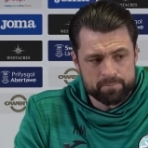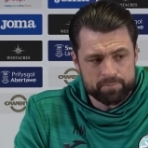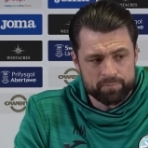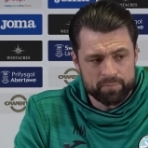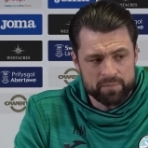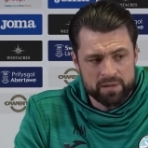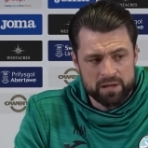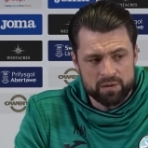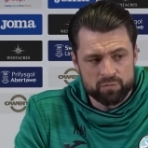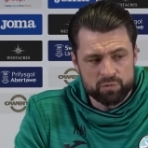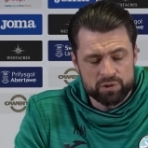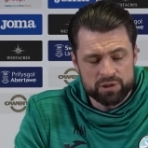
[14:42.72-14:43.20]

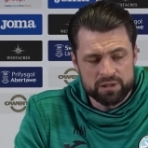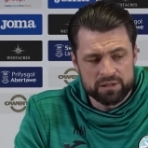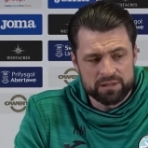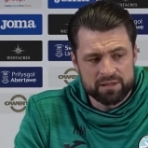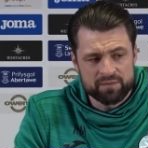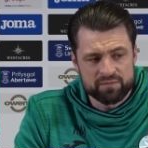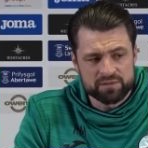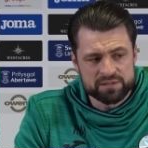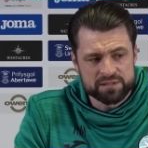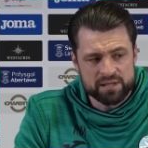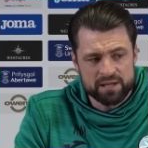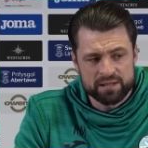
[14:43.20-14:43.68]
like we can
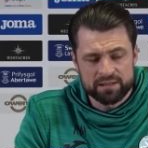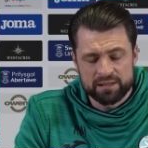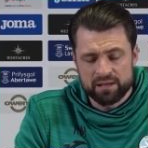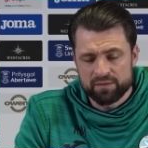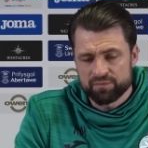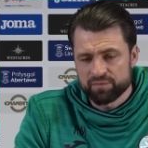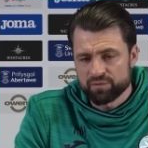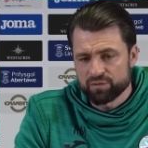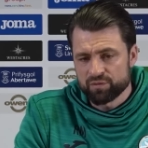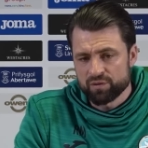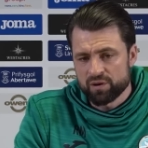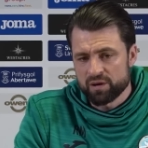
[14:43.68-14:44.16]
never take that
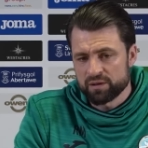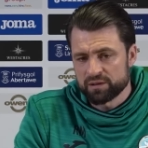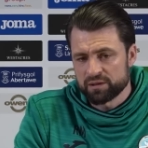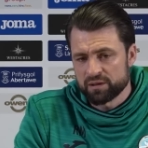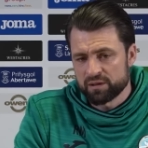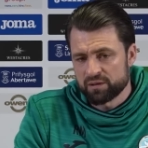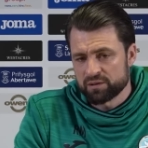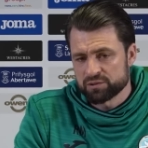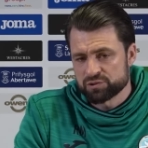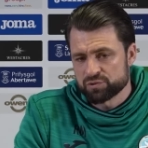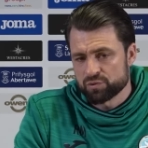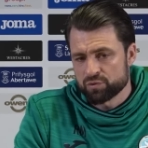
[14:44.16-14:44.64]
for granted.
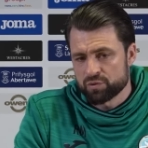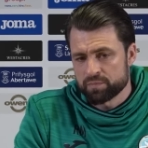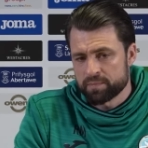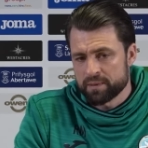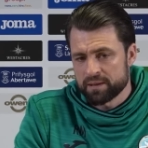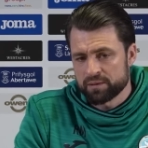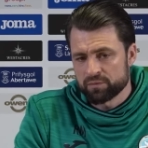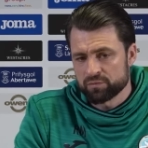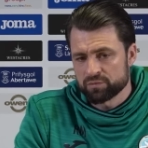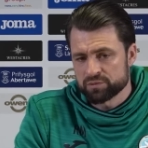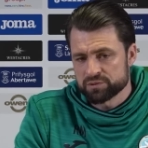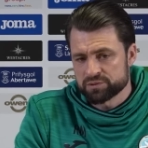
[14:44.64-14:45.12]
And I talk
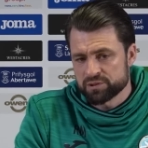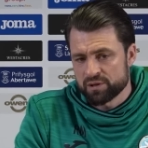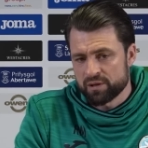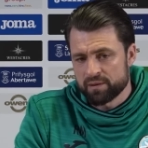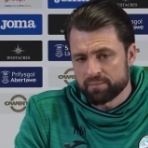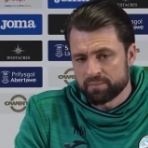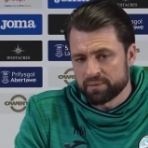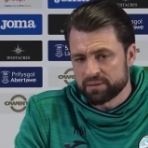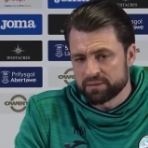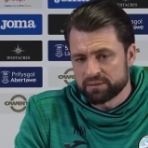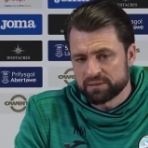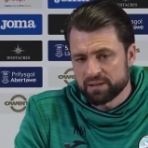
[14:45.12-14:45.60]
about it all the time,
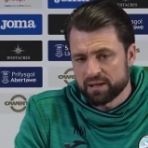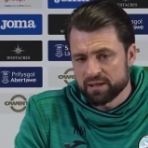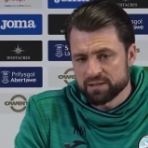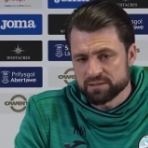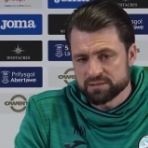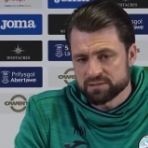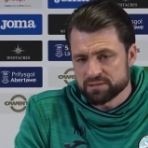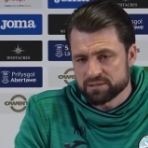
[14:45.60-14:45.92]
but it does.